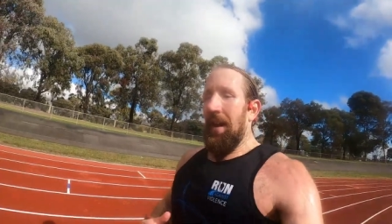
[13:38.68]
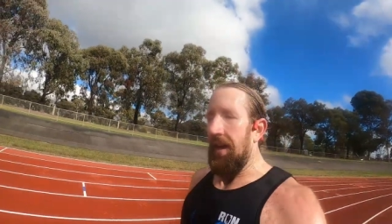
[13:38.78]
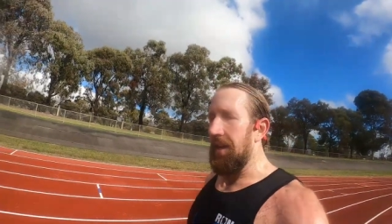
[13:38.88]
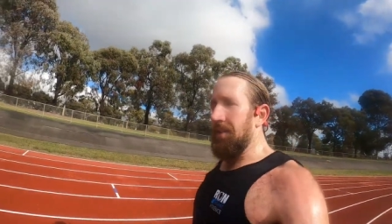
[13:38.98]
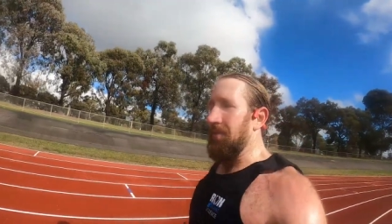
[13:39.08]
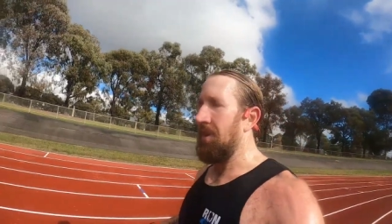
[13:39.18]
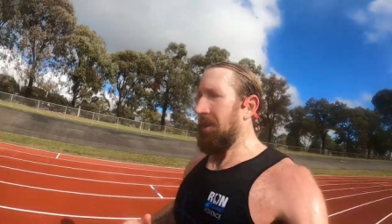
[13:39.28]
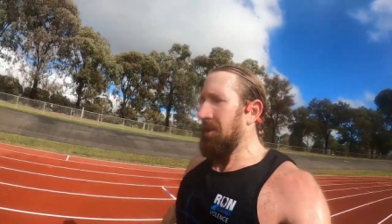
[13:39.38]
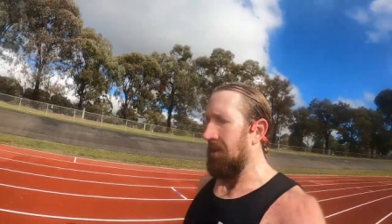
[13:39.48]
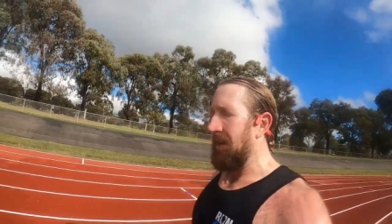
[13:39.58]
I hate it
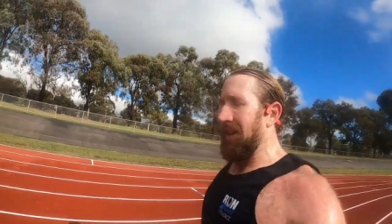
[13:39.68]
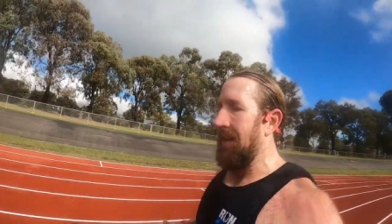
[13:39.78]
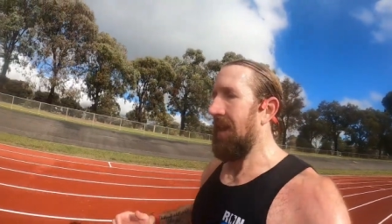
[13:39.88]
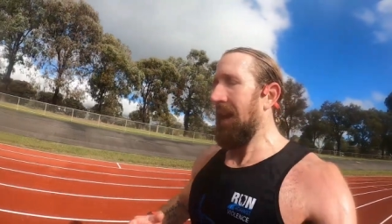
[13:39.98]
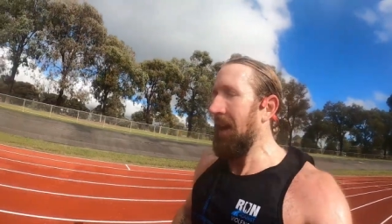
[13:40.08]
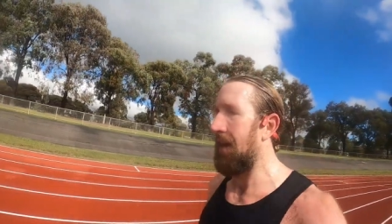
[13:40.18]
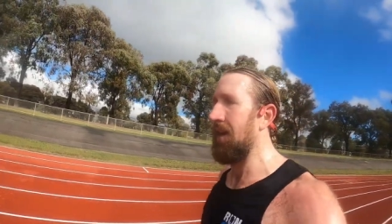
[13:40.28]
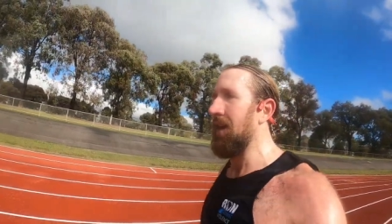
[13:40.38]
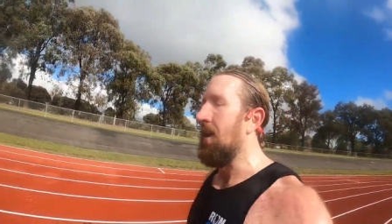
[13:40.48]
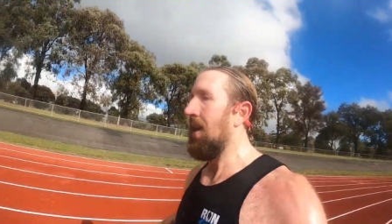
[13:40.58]
when I do that.
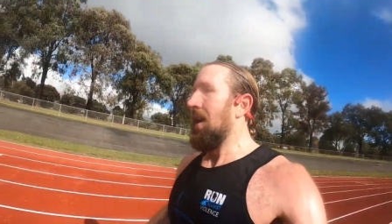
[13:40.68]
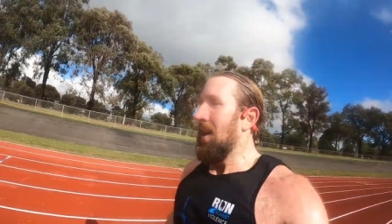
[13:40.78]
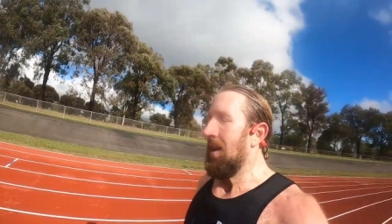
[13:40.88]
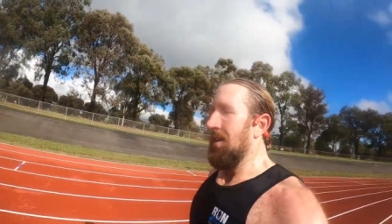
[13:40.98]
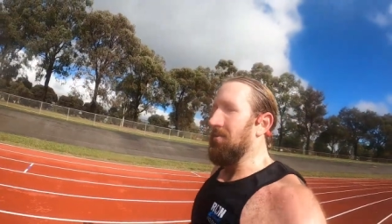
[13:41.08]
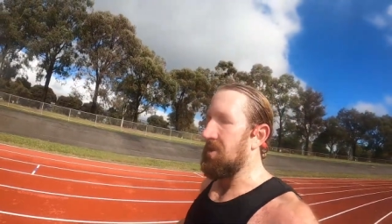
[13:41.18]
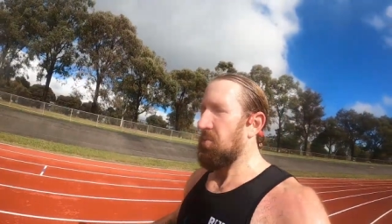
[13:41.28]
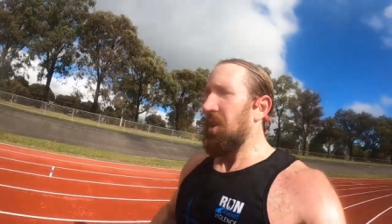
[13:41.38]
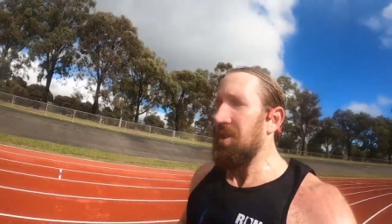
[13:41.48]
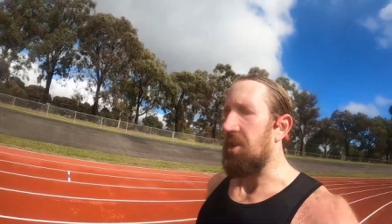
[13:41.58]
It
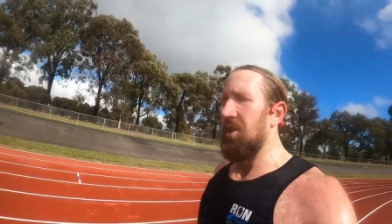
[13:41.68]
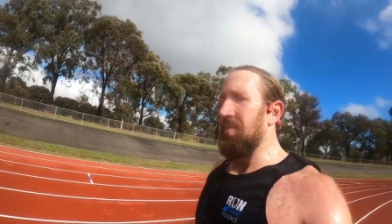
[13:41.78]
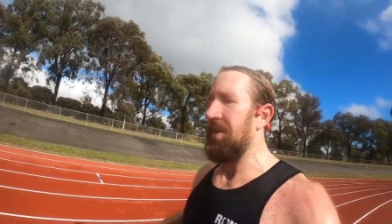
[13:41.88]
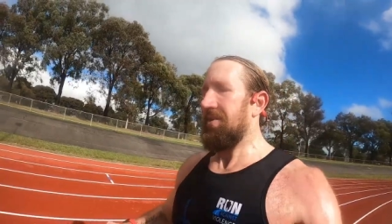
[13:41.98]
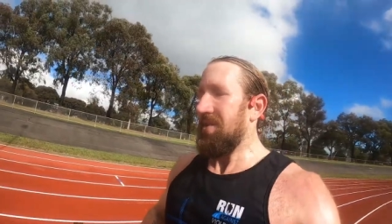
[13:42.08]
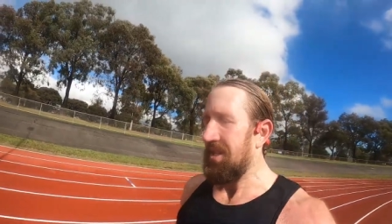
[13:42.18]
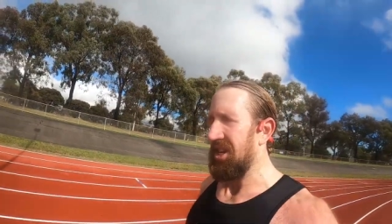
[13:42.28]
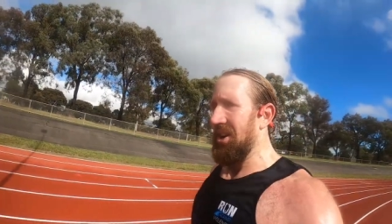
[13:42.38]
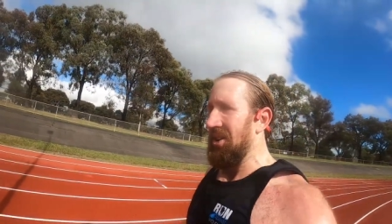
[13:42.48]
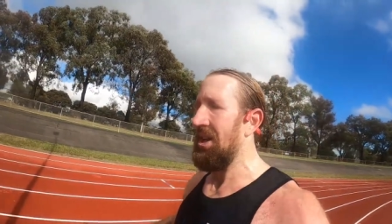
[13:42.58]
was 1 kilometer
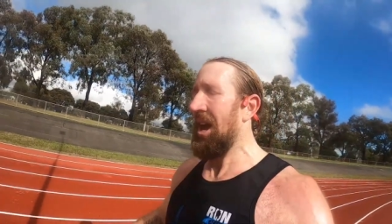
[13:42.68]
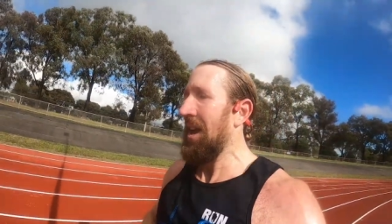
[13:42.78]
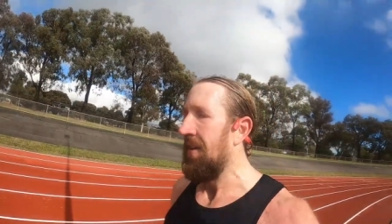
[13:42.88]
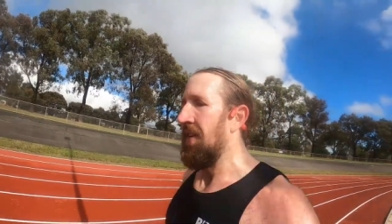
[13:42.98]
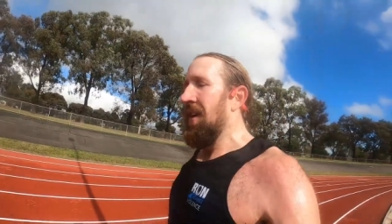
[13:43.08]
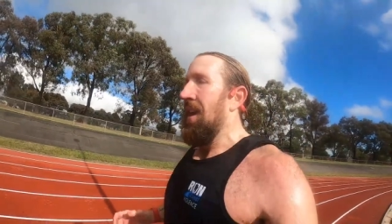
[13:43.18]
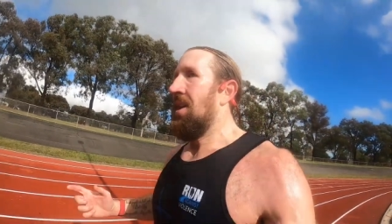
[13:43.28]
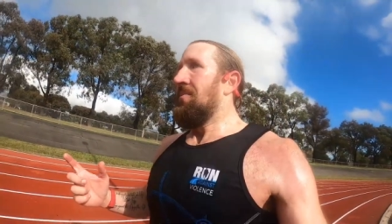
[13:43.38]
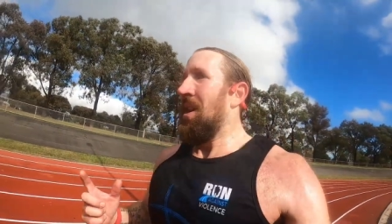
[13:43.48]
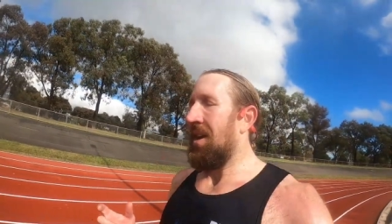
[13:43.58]
until
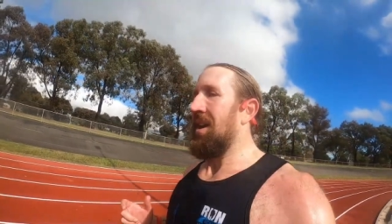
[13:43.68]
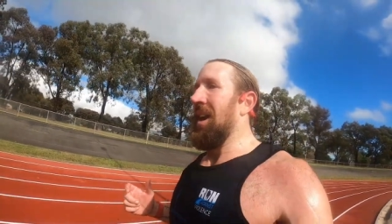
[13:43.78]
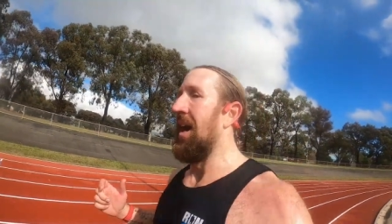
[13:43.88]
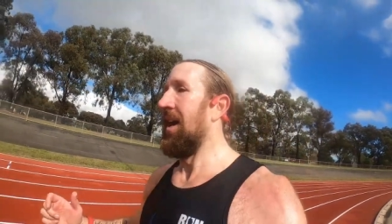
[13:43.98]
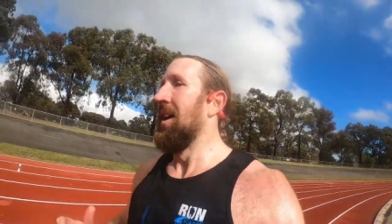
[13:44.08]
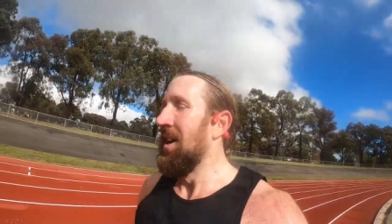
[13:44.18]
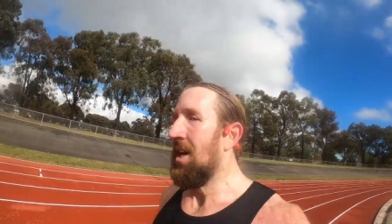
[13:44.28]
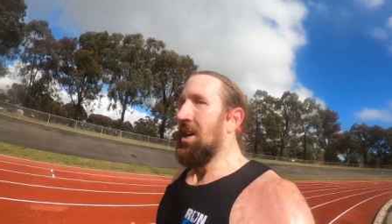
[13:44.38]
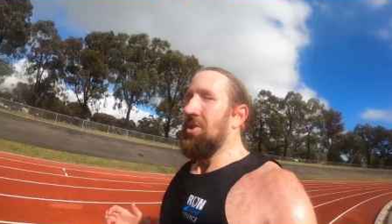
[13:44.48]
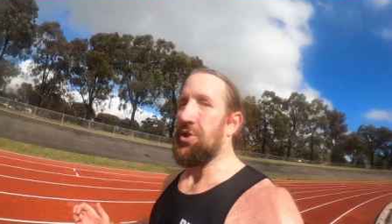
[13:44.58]
my
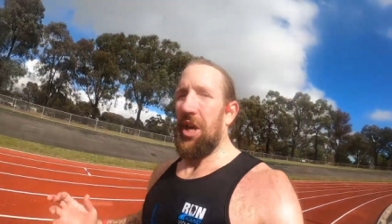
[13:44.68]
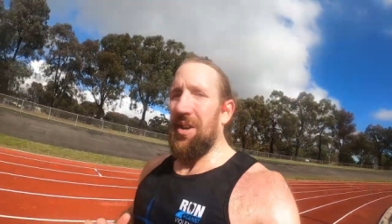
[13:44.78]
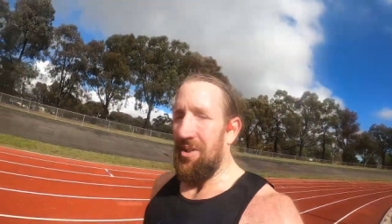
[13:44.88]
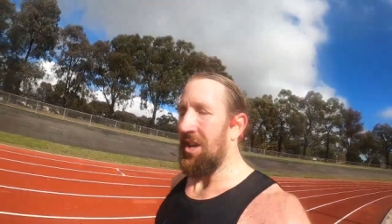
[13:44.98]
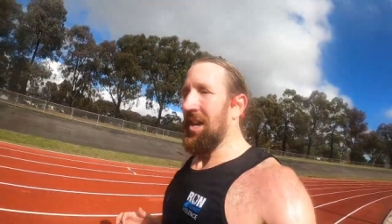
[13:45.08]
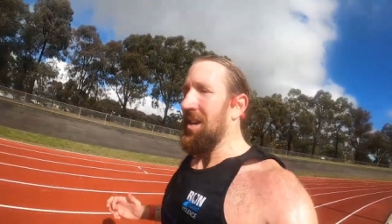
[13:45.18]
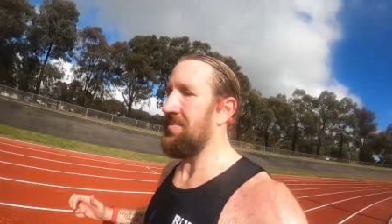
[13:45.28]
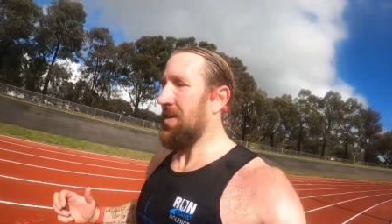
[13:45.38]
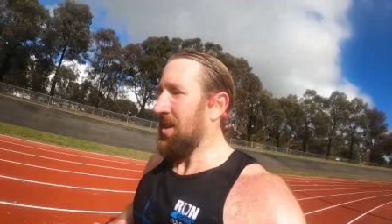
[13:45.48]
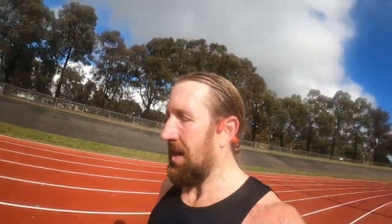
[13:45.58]
gel
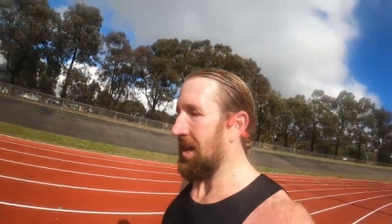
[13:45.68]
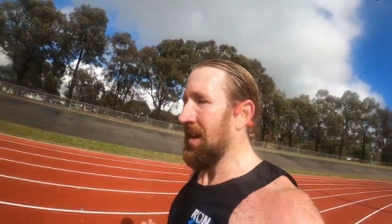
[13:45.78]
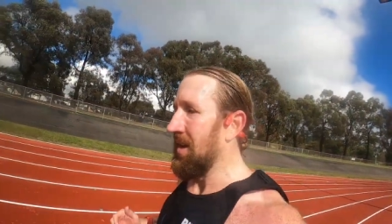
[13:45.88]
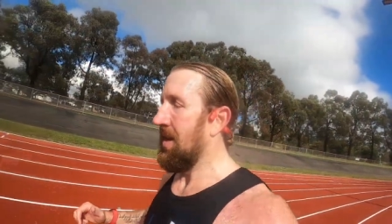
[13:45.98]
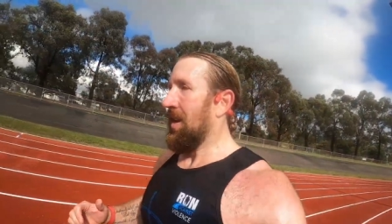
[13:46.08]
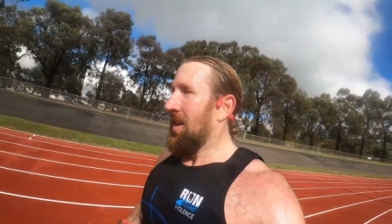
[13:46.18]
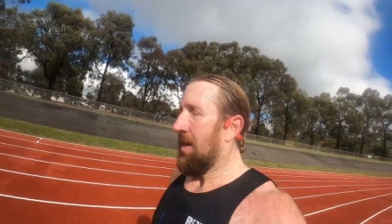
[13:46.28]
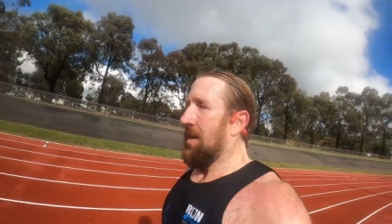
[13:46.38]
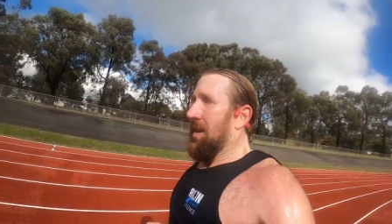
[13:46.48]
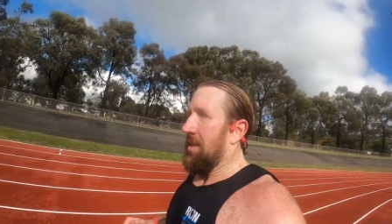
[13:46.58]
and my
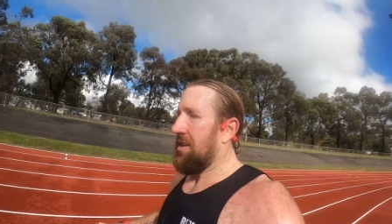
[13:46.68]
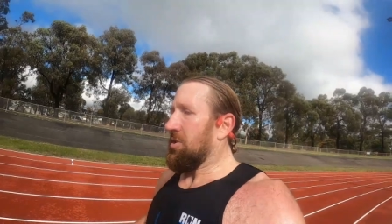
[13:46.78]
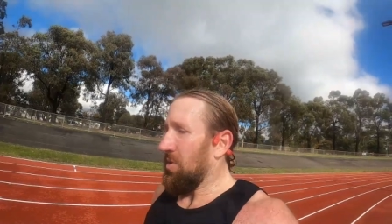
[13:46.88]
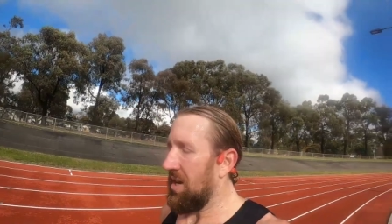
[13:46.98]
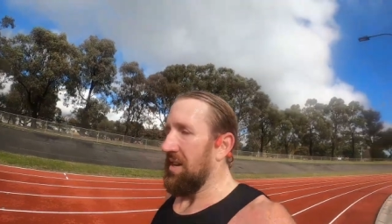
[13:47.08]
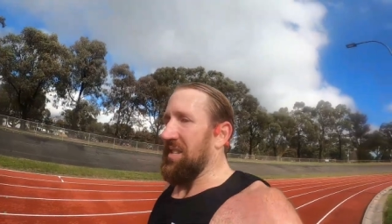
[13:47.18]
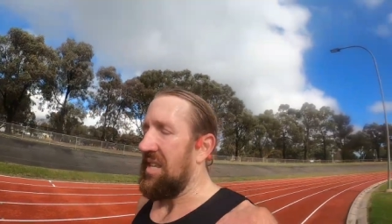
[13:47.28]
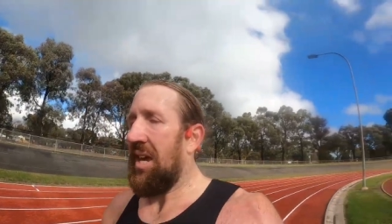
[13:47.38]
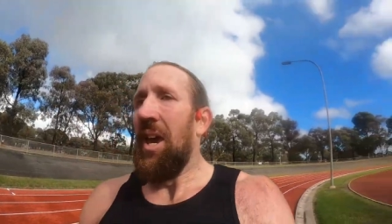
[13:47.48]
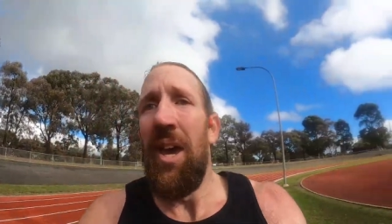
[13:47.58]

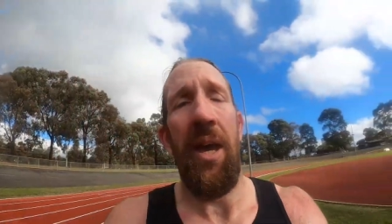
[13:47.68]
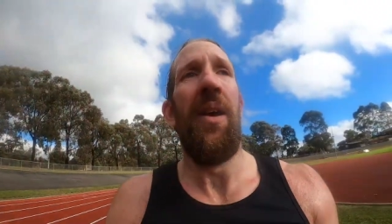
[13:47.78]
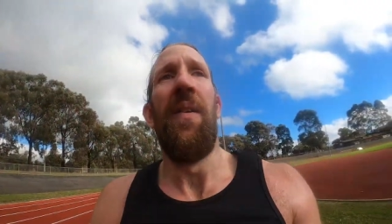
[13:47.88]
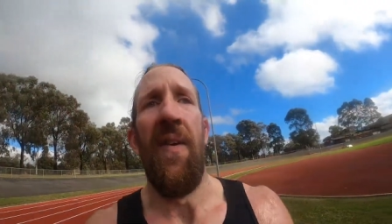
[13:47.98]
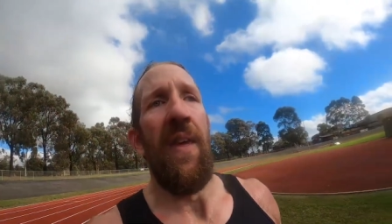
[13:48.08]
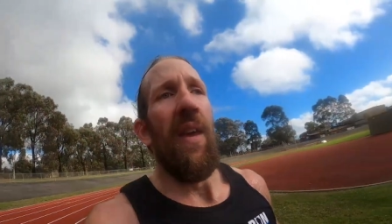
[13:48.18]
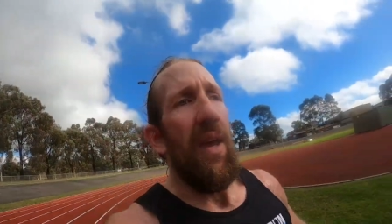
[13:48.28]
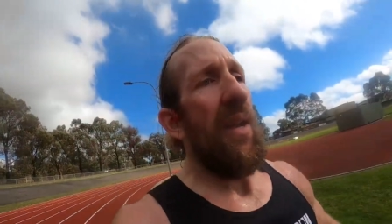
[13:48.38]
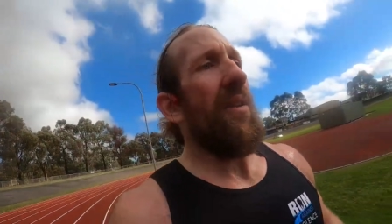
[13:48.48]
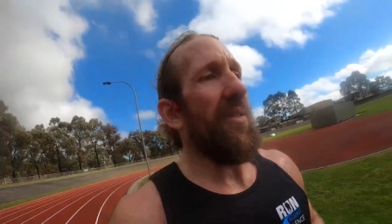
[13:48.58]
electrolytes,
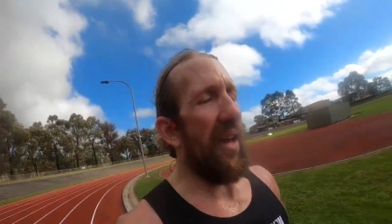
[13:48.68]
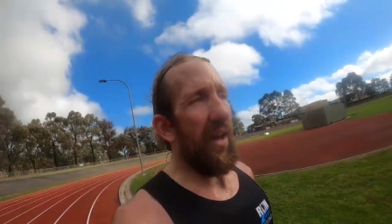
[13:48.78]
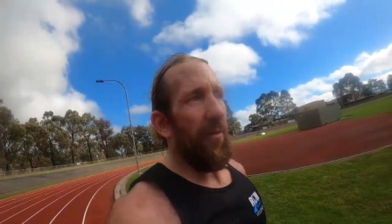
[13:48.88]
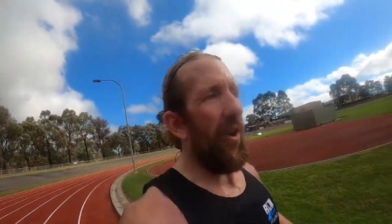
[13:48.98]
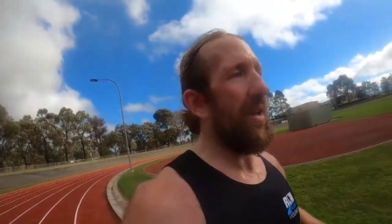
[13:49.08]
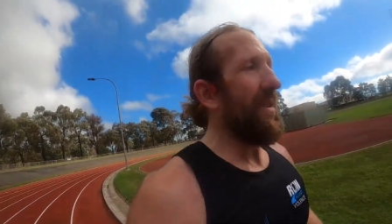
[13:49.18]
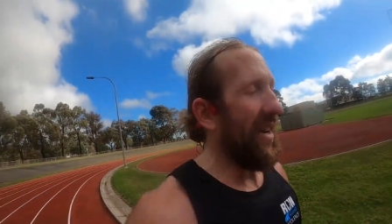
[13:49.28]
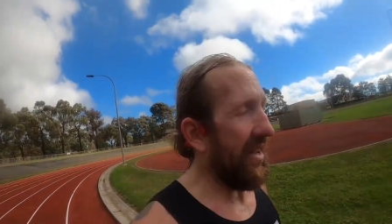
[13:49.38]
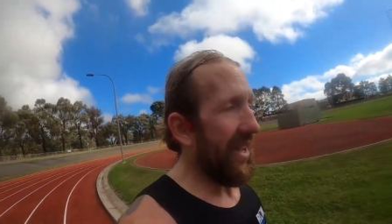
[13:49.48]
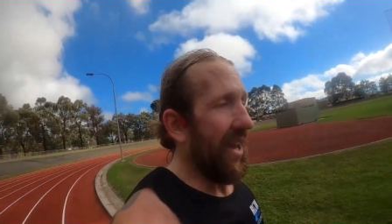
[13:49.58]
not the halfway
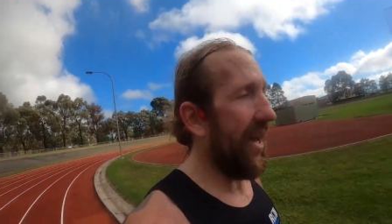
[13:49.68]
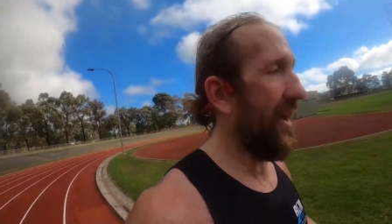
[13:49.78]
mark.